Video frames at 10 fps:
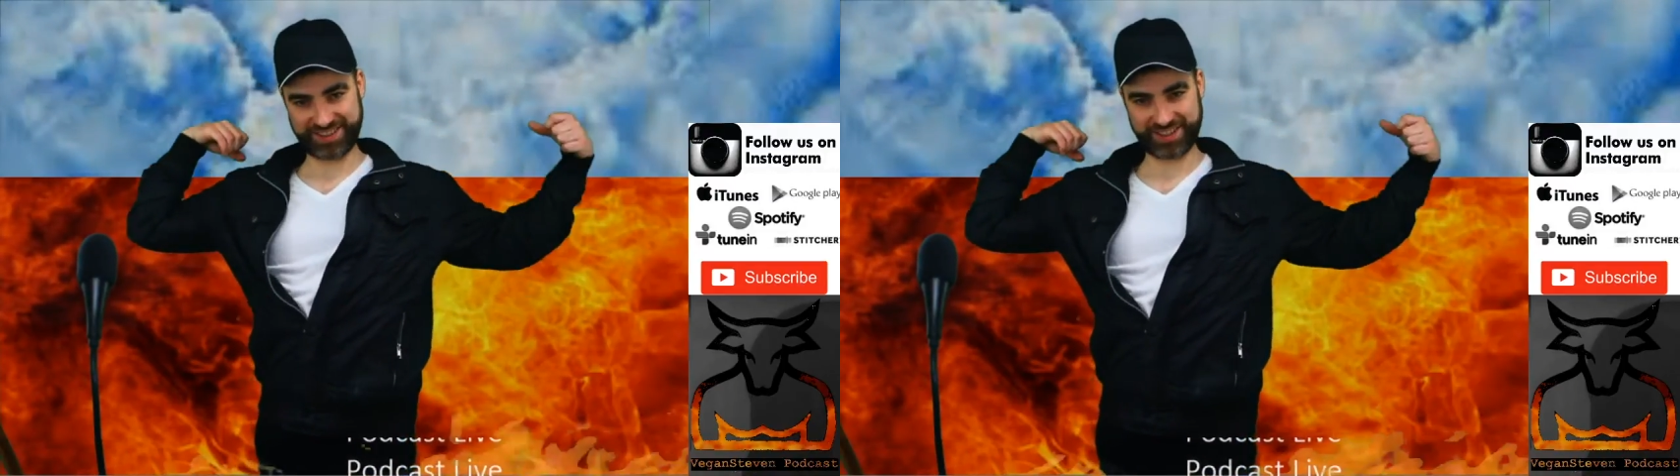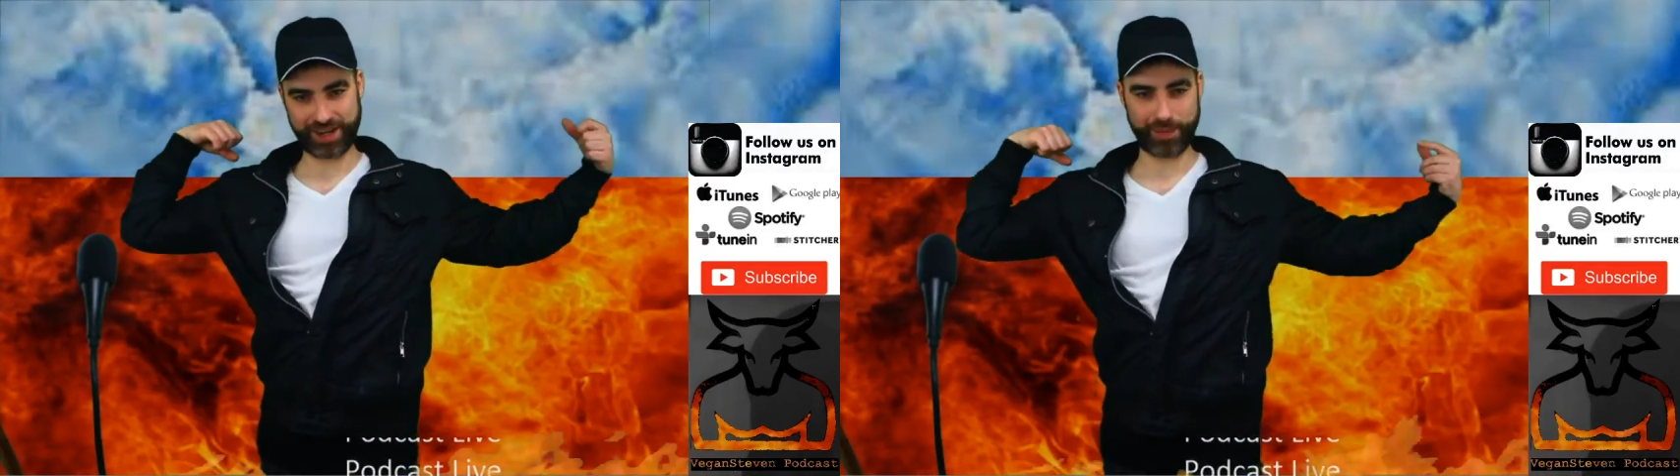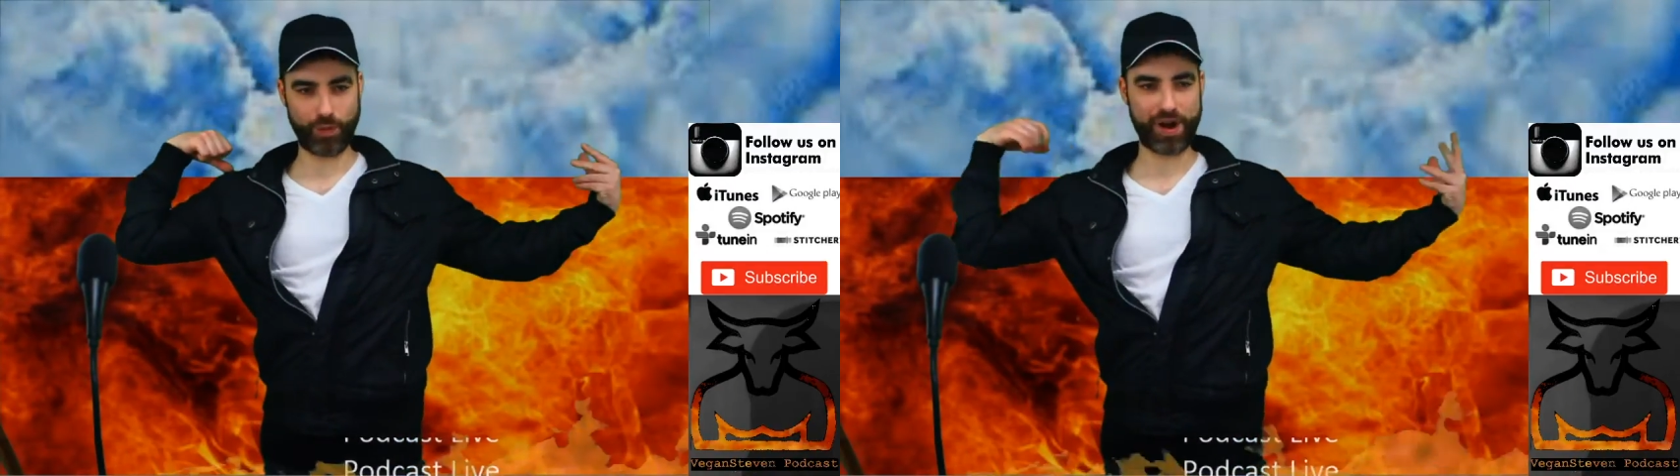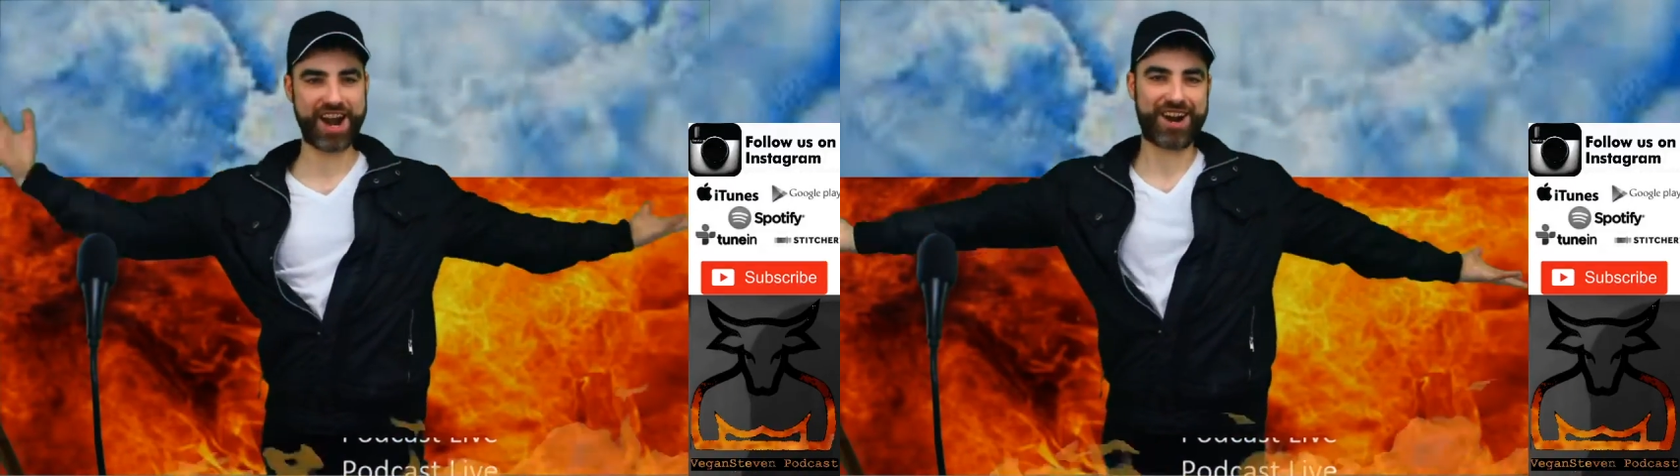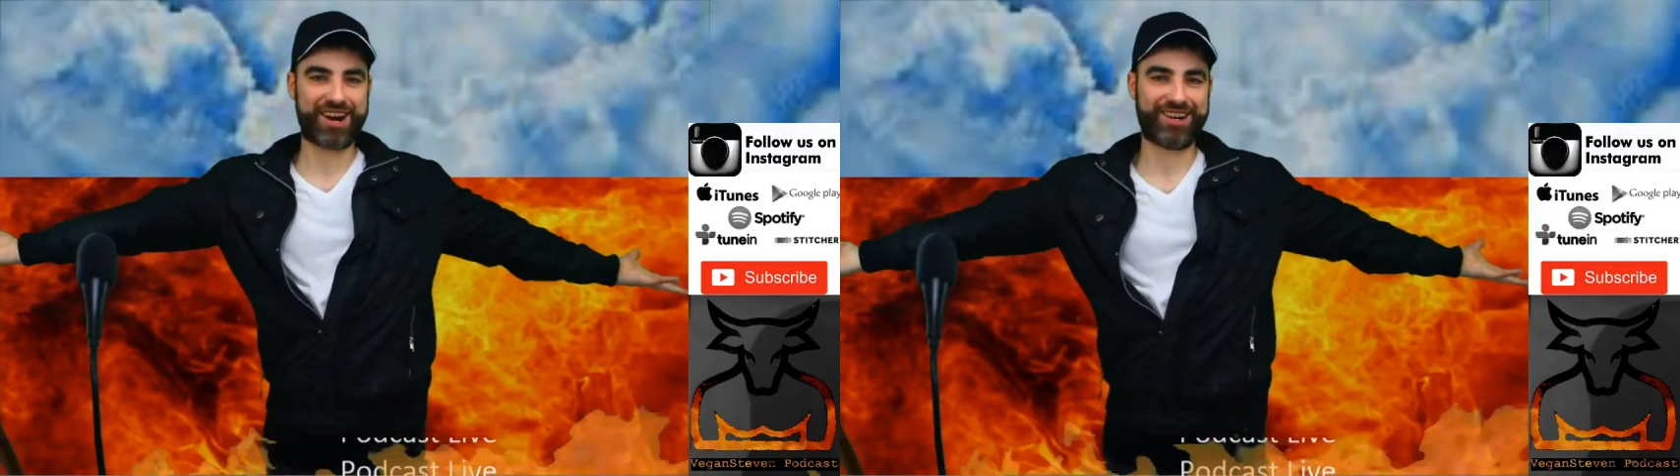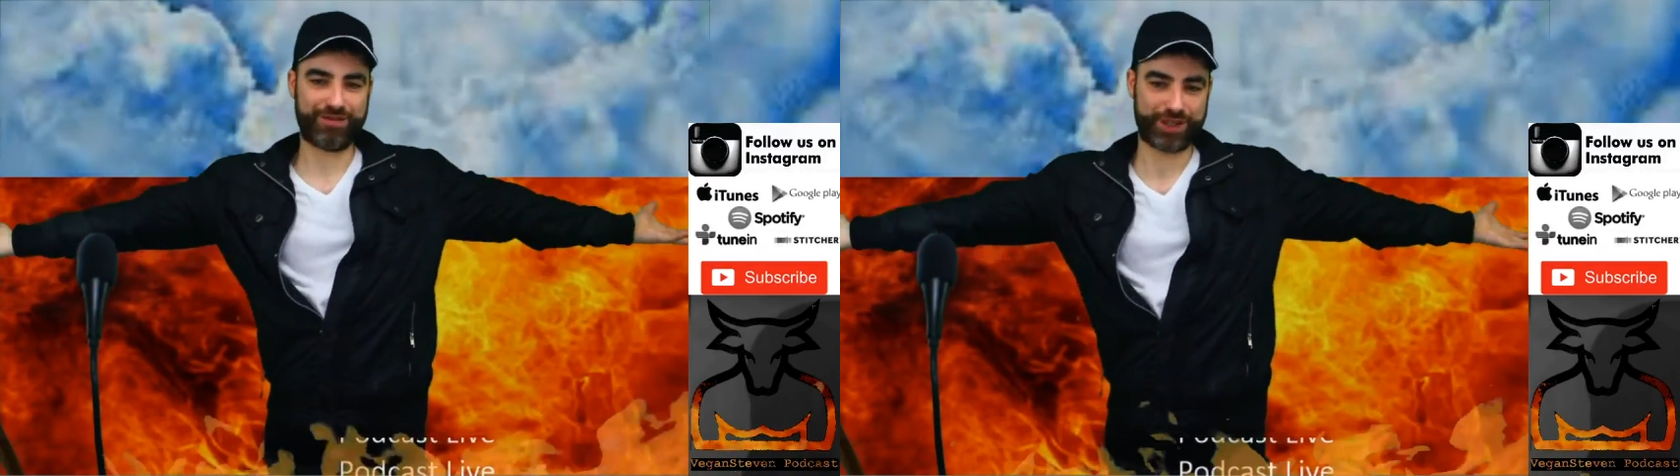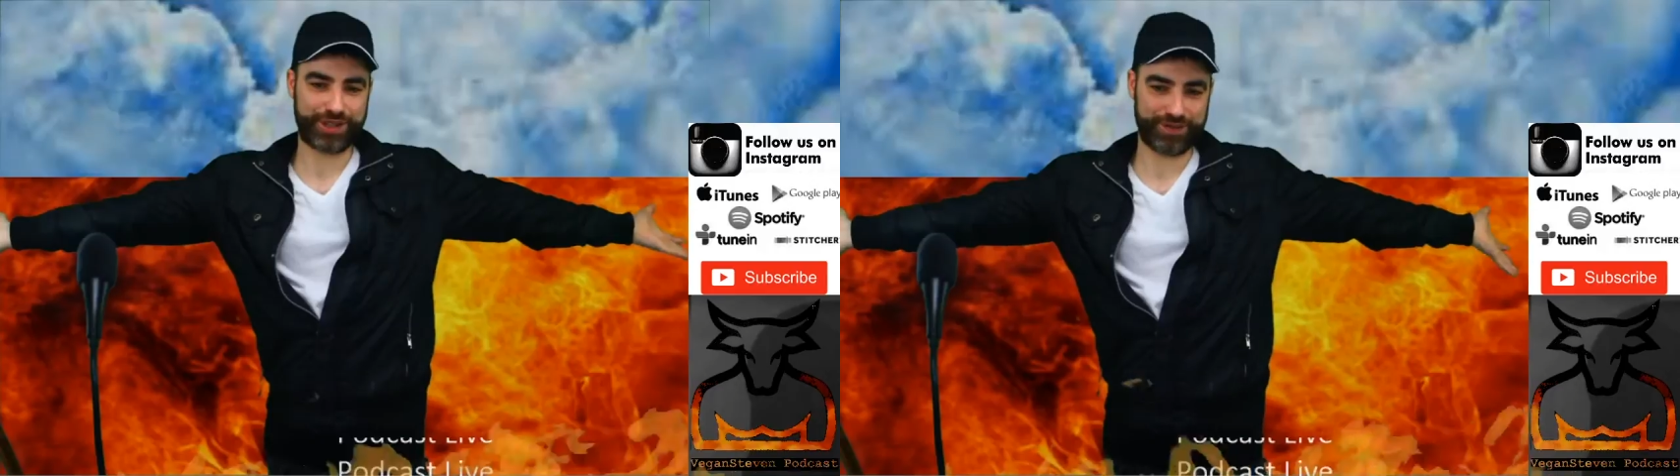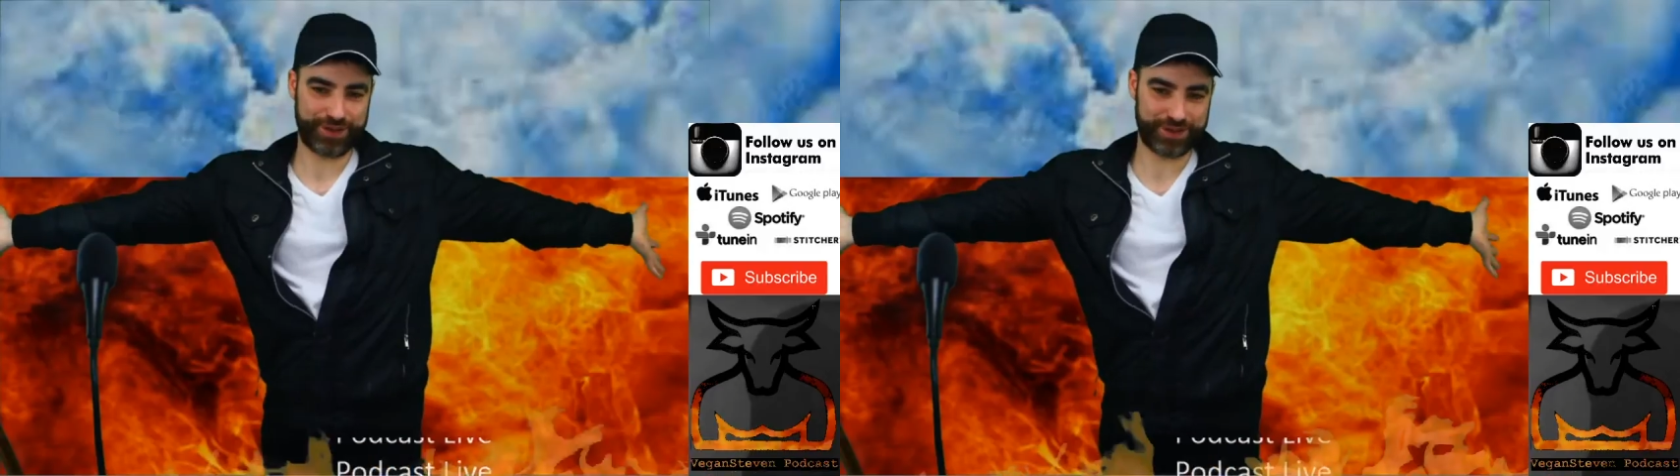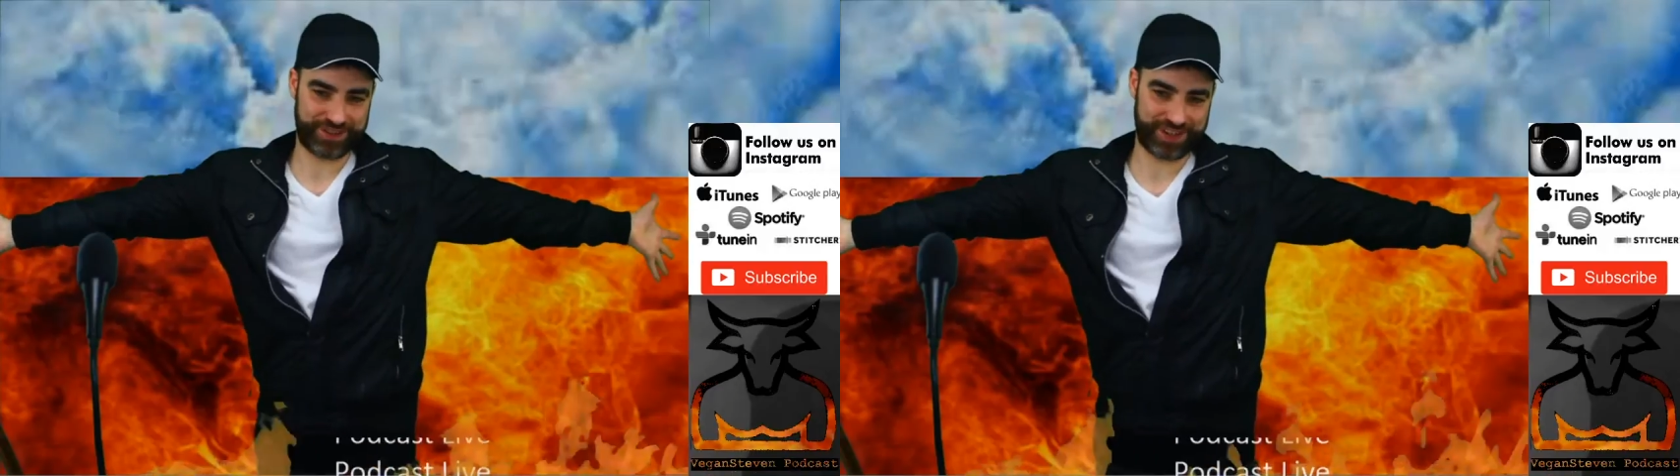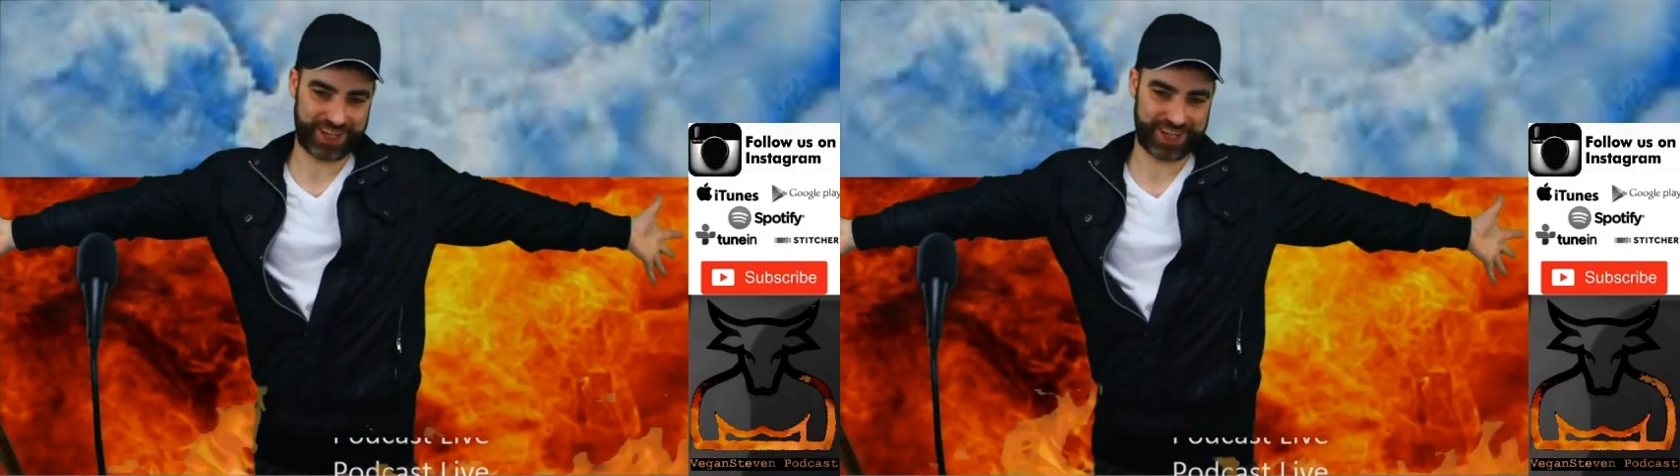I'm aware of what the viewers are
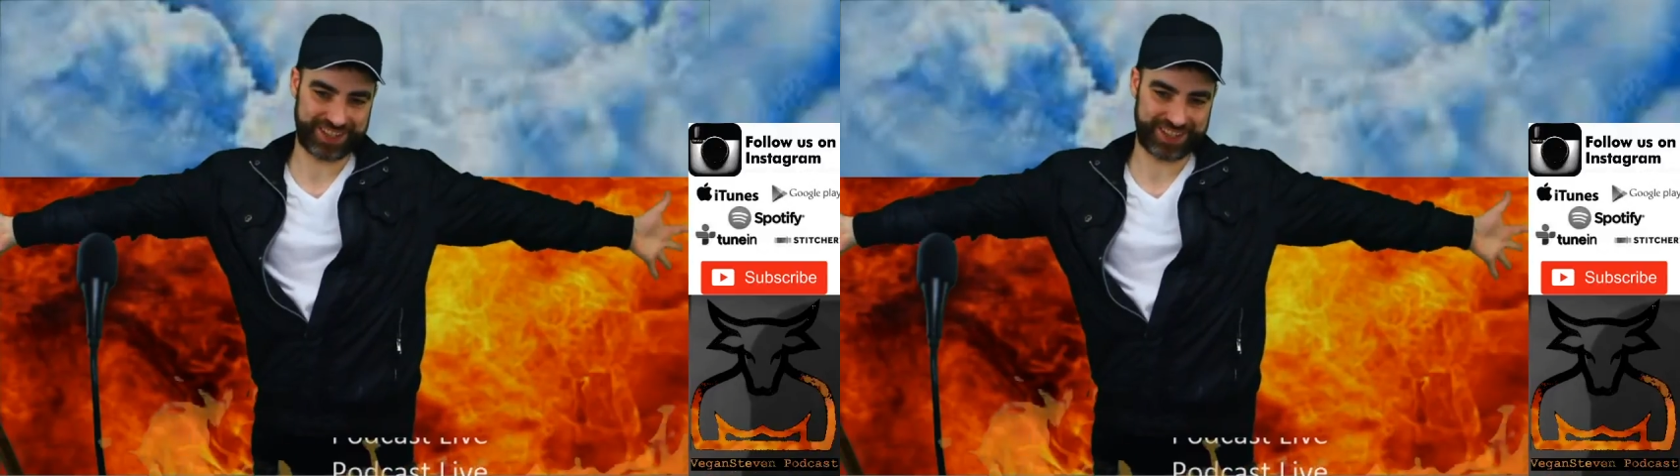saying.